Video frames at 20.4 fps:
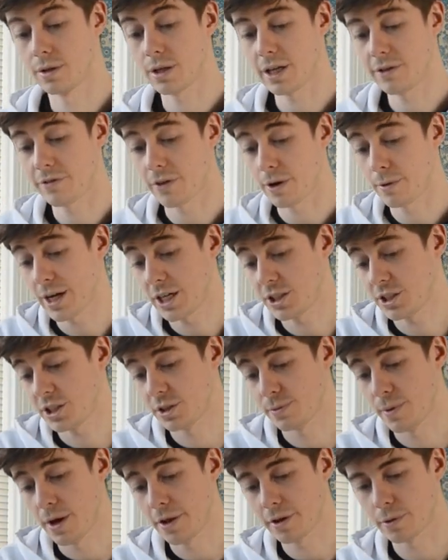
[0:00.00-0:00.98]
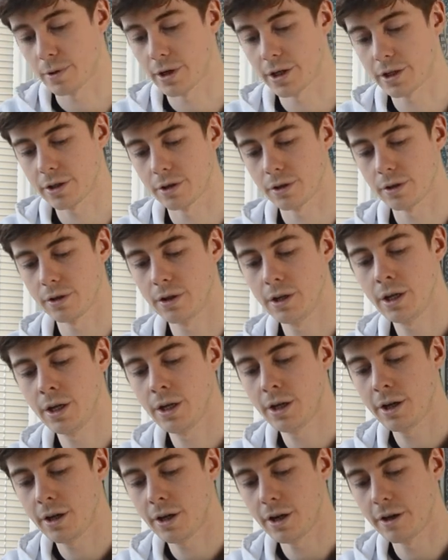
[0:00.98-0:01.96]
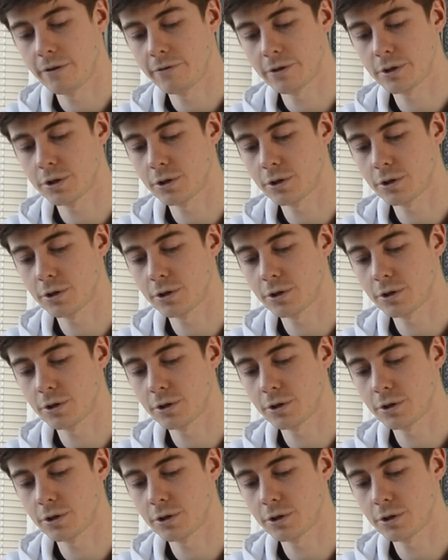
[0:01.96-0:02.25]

actually smell the guaiacol, and for